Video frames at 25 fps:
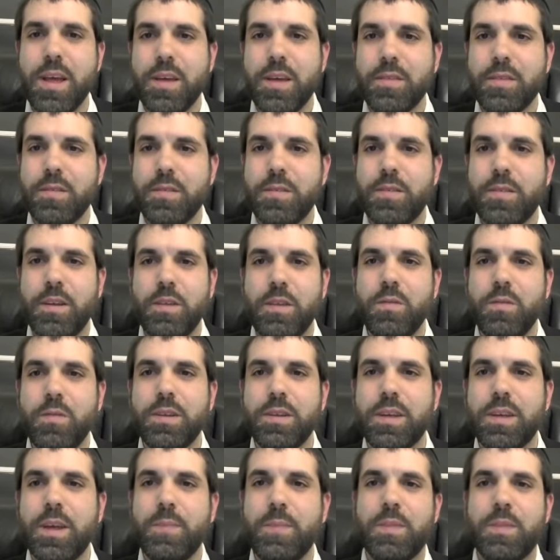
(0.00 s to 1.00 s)
So he said, you want
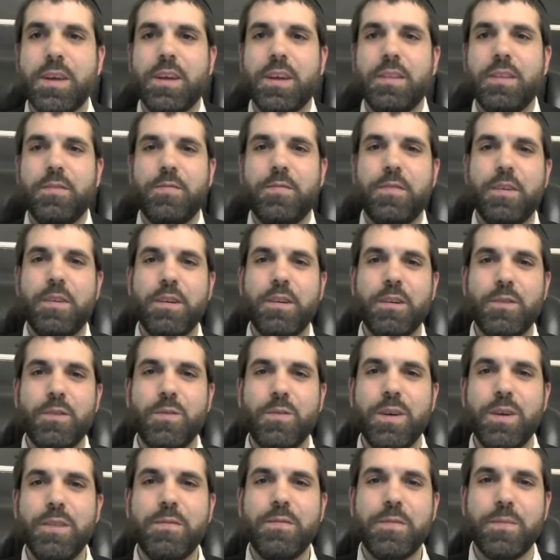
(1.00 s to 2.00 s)
to keep the kids far
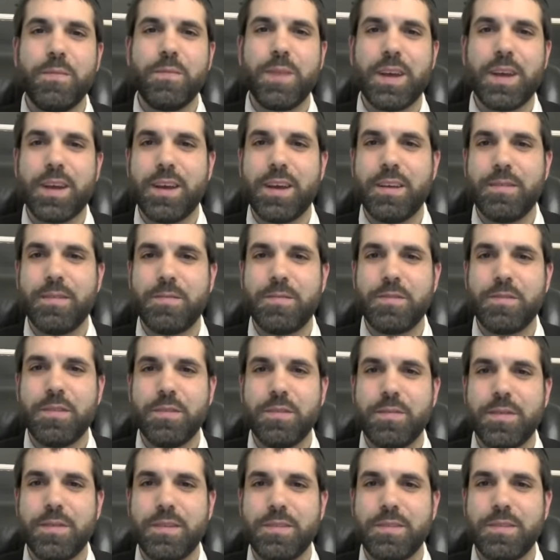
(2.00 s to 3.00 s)
away from that kind of
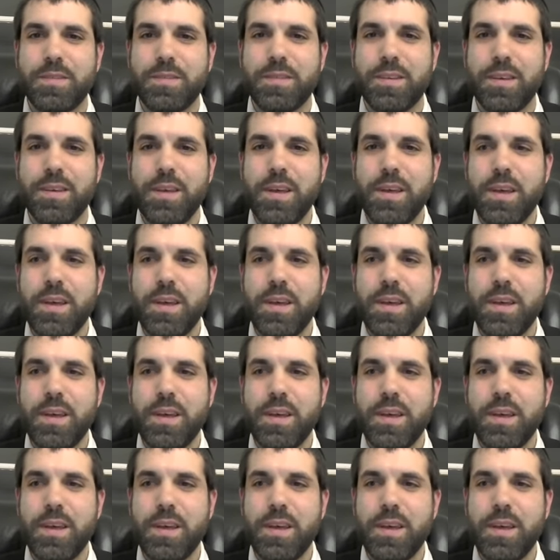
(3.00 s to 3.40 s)
service.